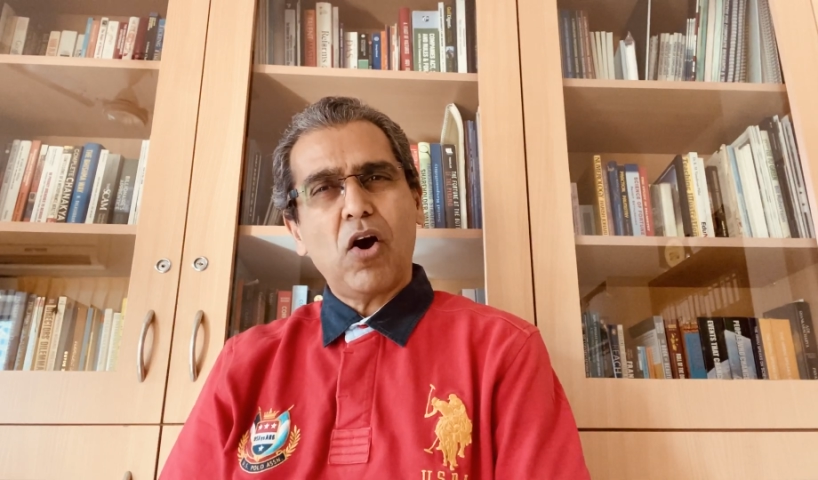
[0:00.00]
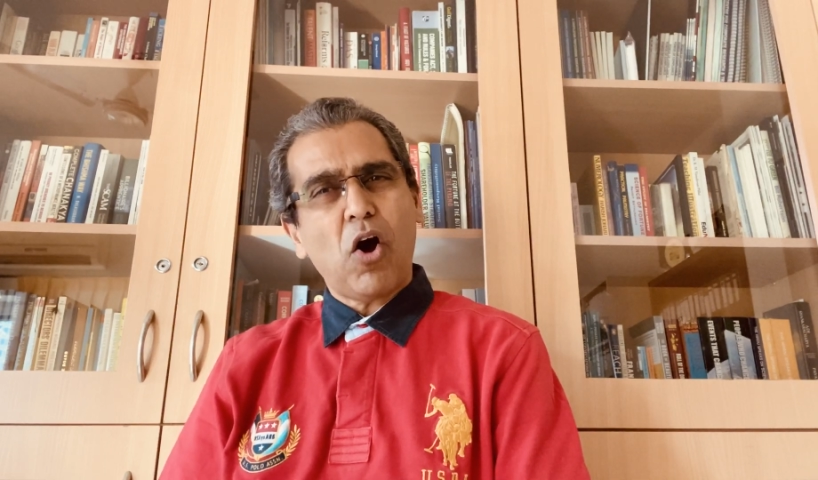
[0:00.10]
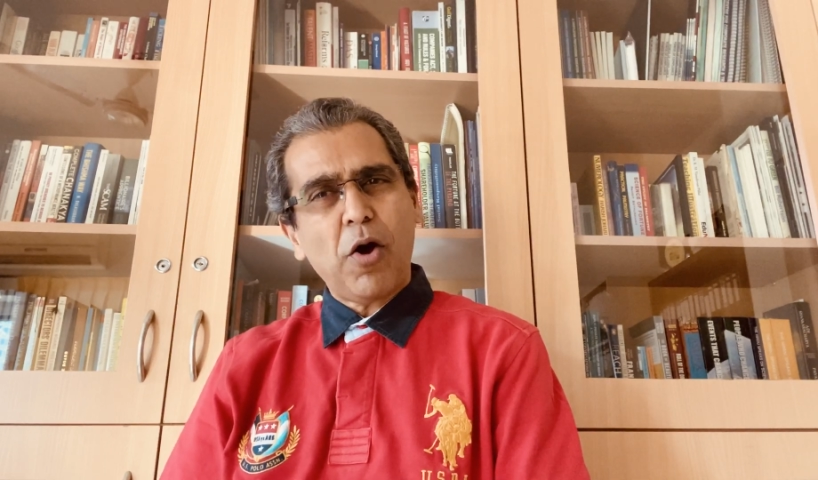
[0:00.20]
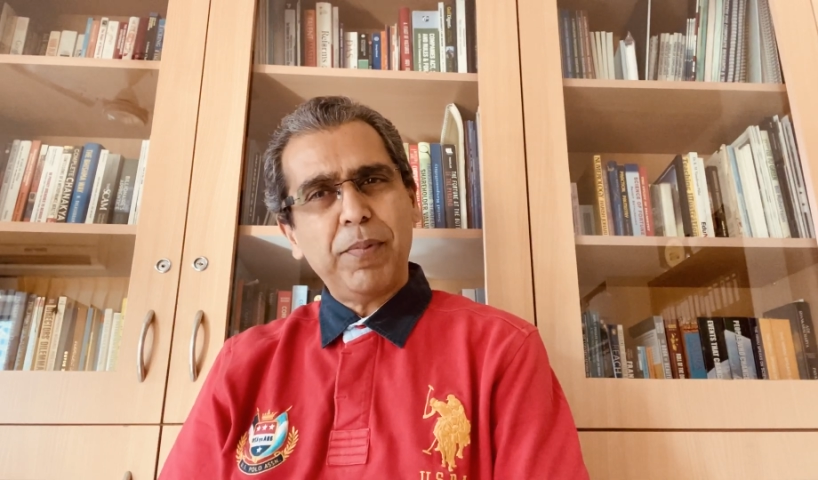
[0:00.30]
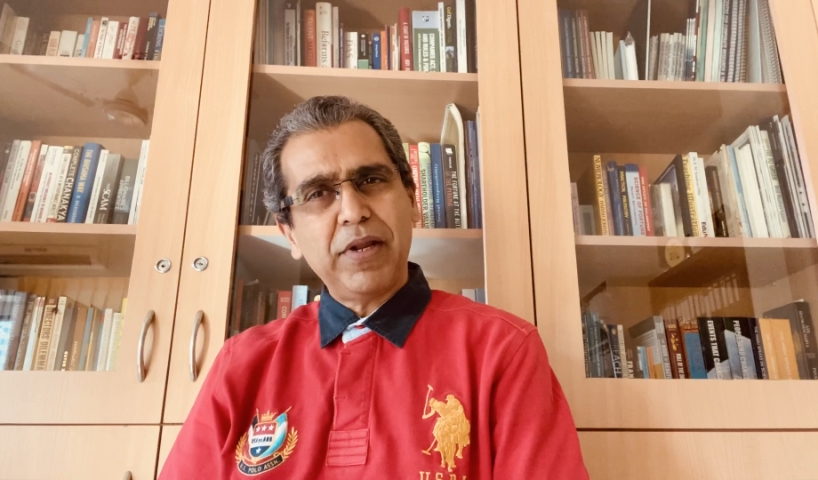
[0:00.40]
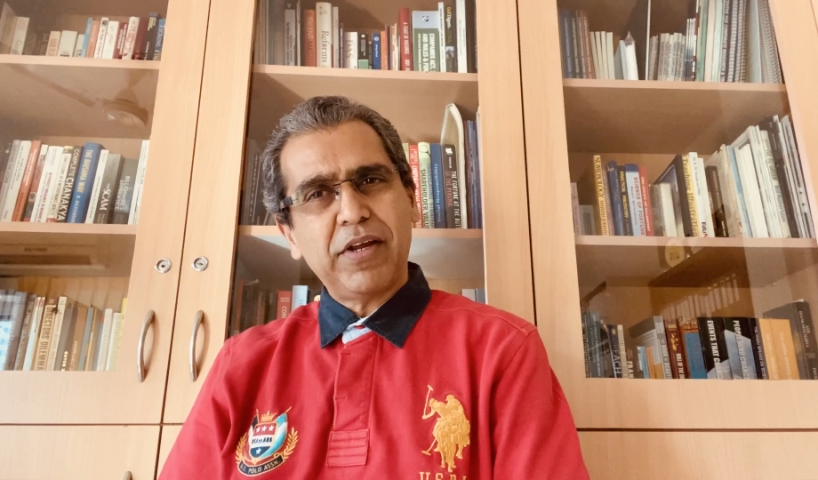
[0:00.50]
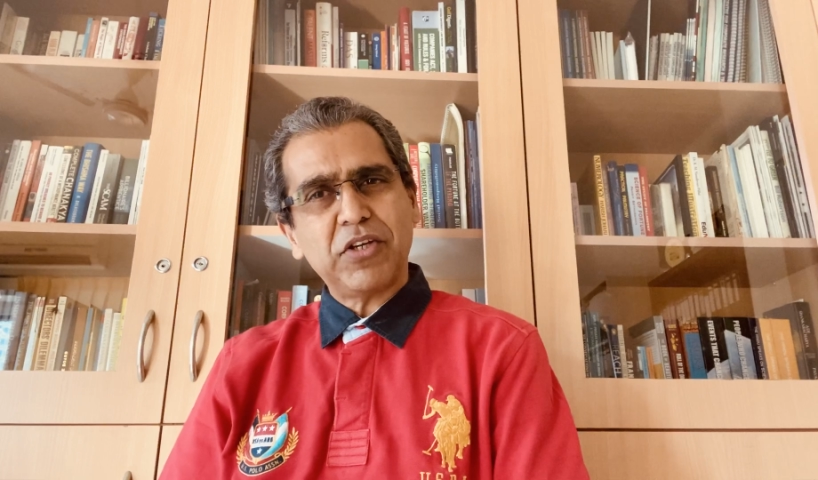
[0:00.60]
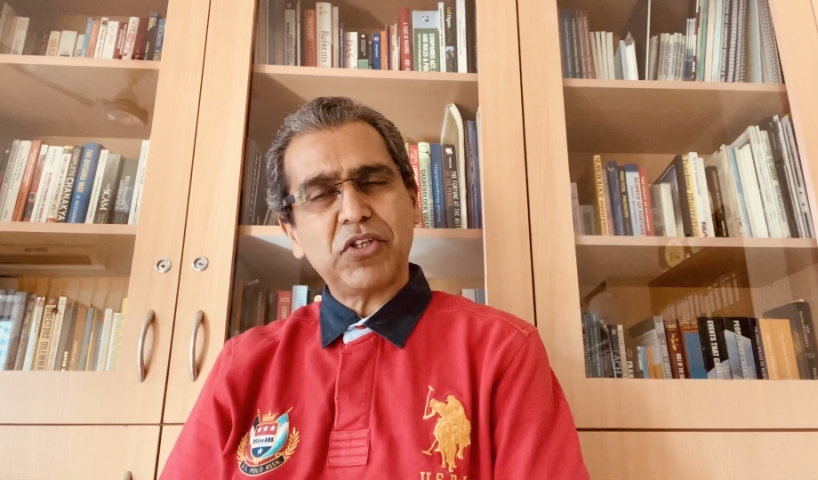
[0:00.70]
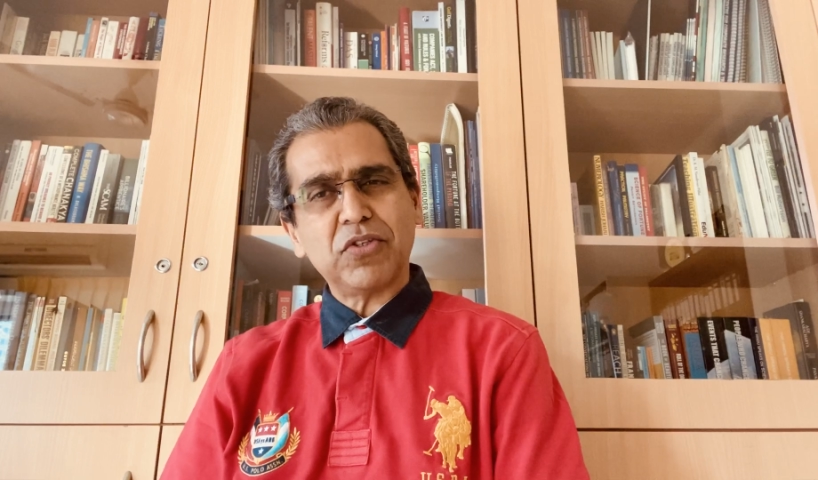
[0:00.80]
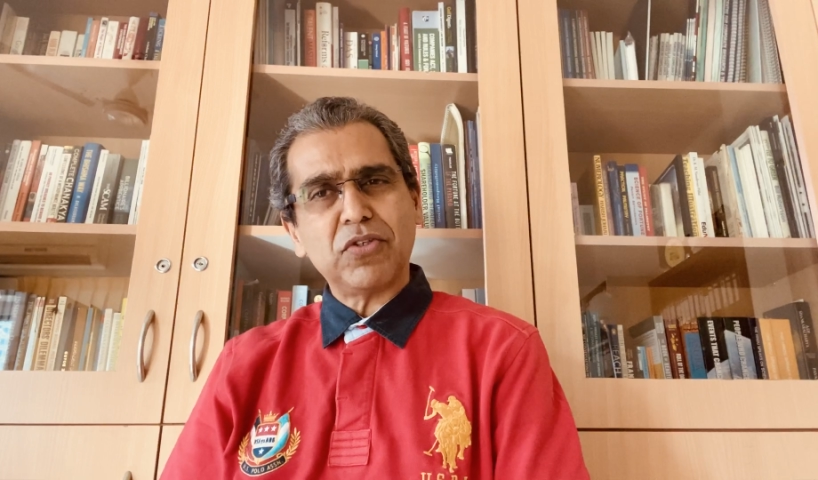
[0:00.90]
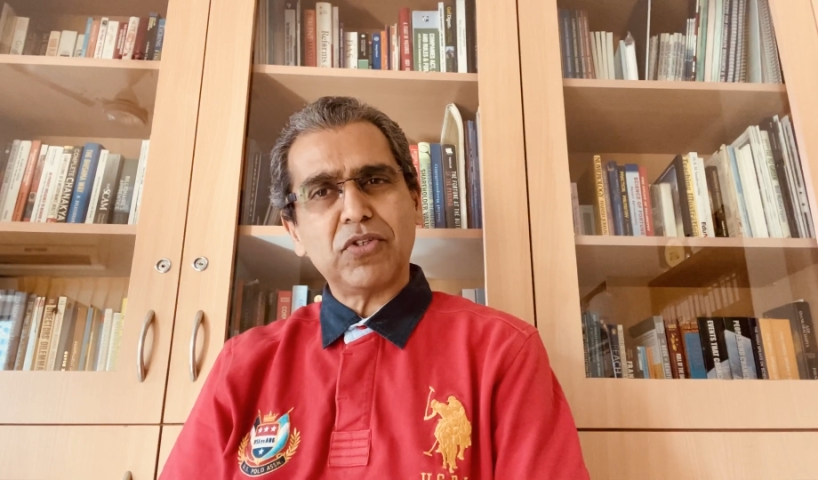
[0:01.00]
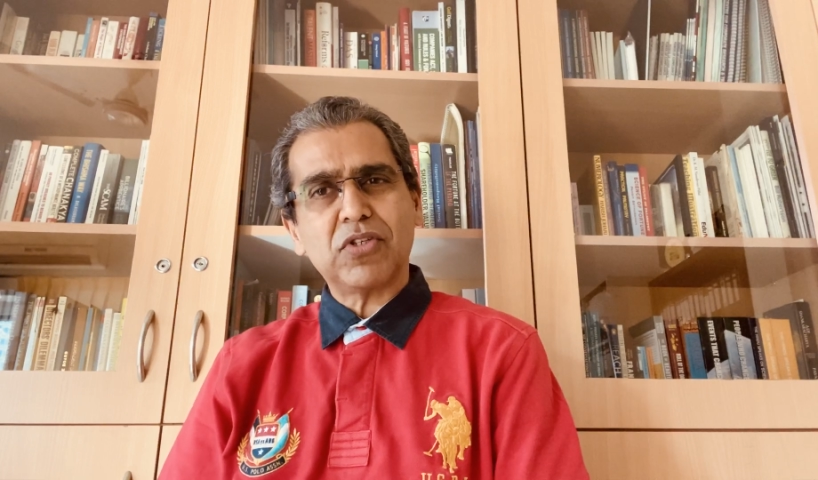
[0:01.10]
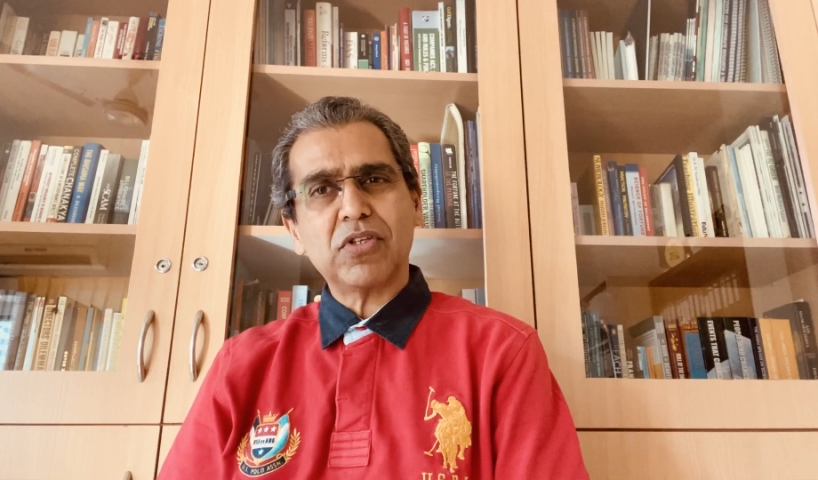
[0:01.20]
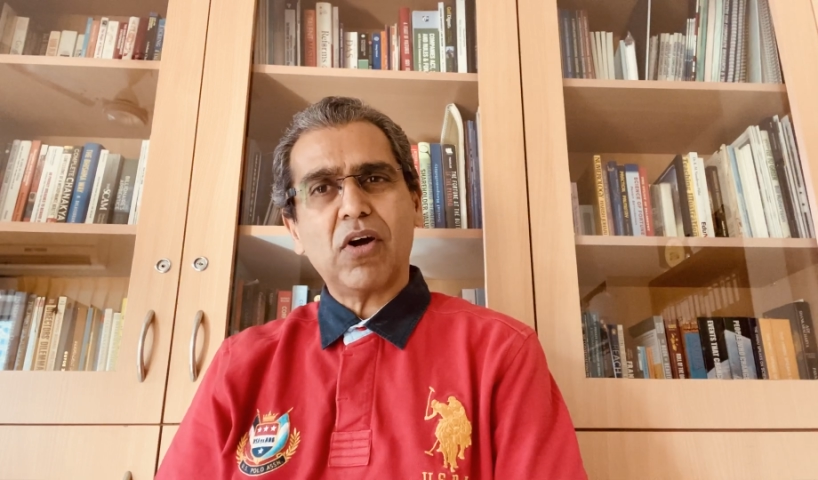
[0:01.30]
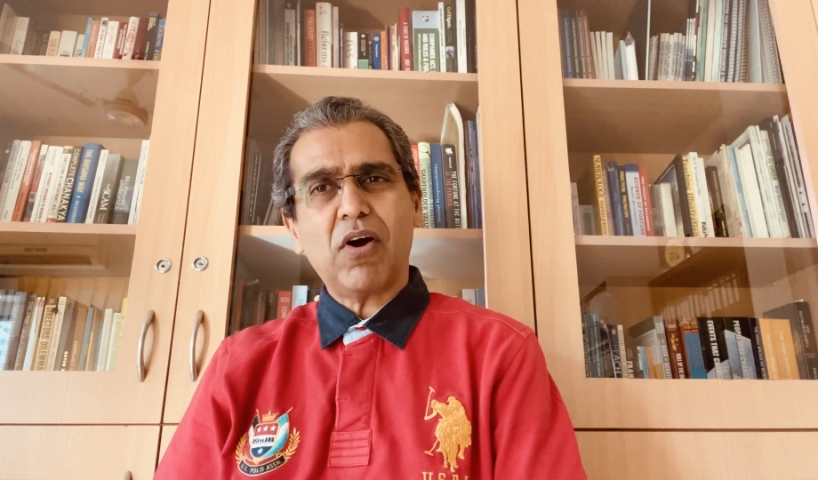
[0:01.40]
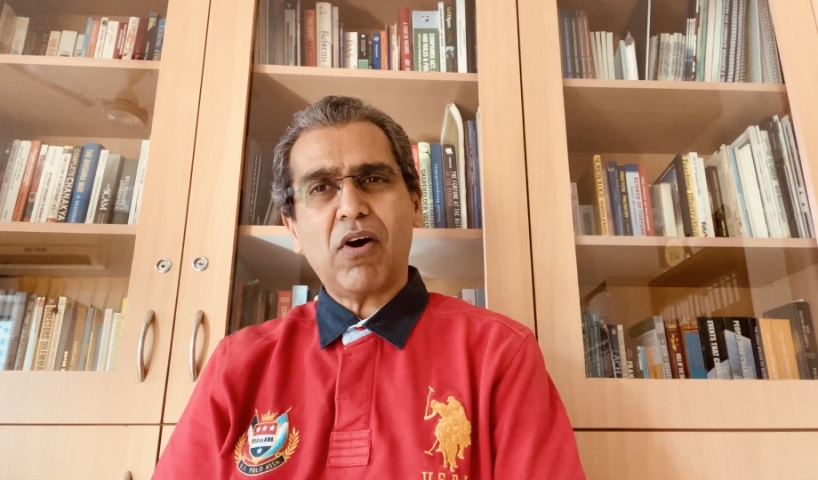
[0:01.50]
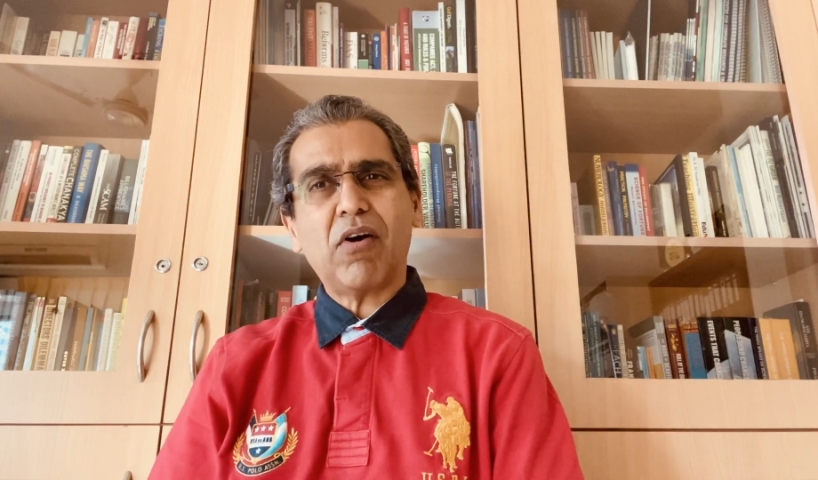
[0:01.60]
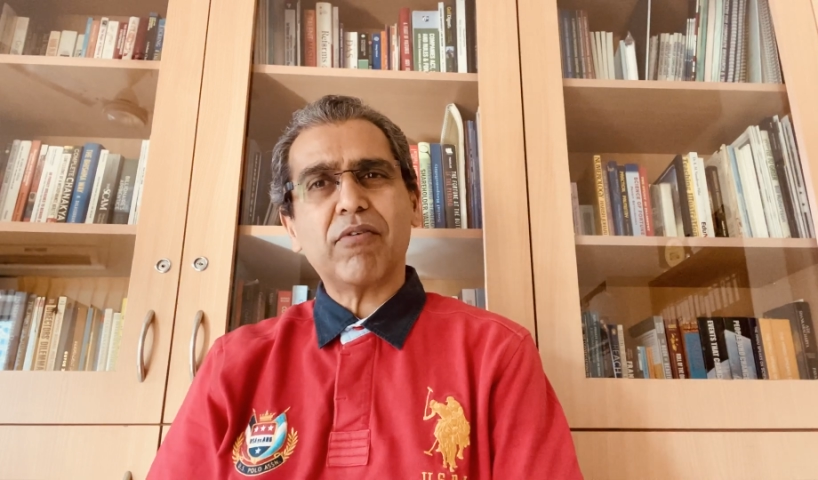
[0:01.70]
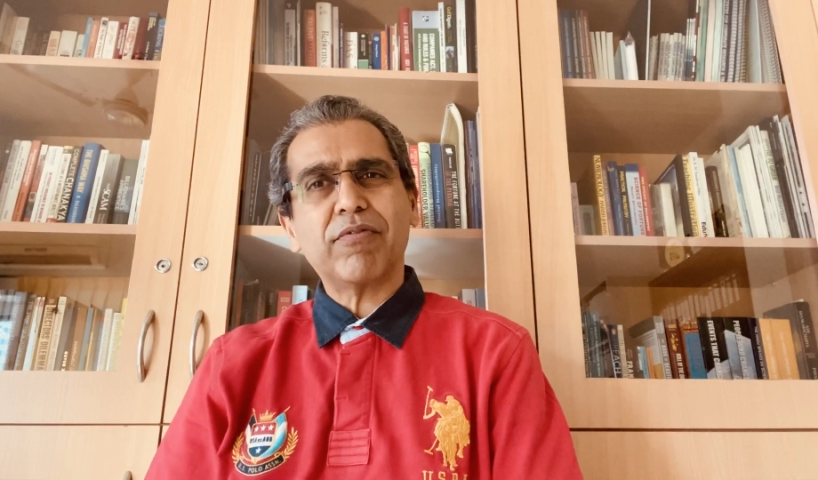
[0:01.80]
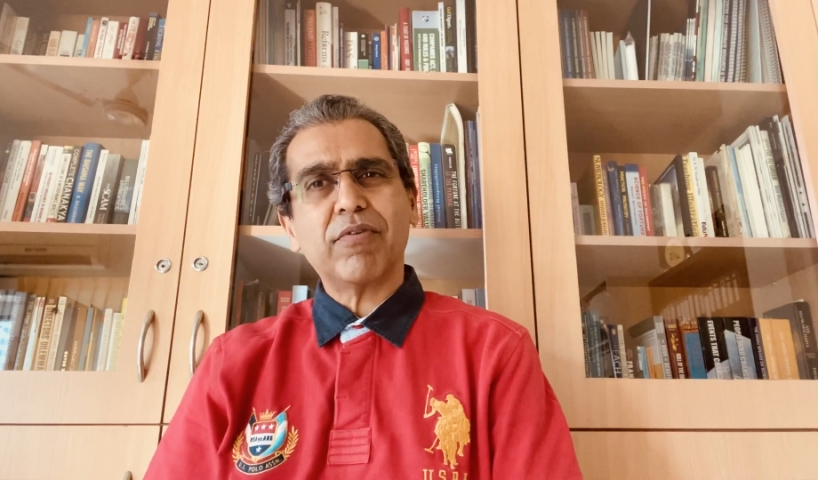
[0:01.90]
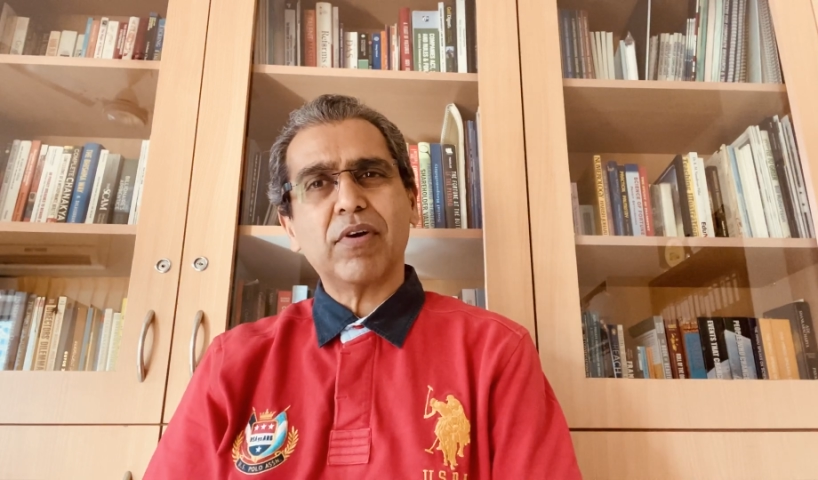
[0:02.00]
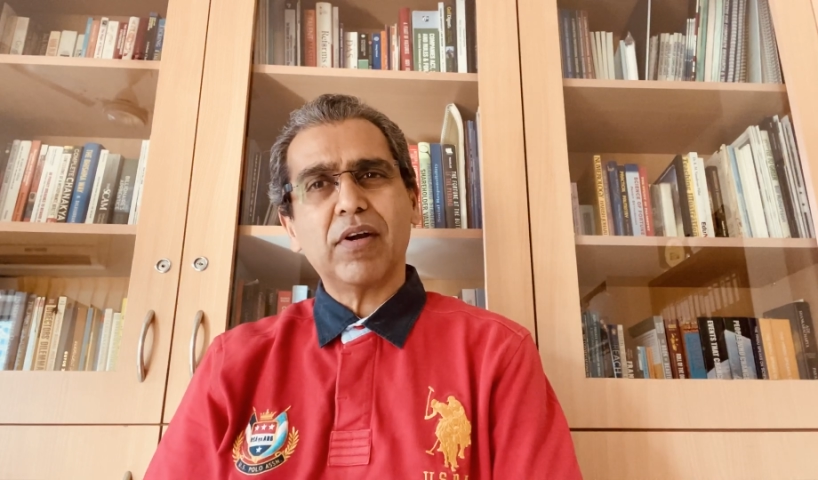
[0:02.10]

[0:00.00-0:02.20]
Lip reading: obligations of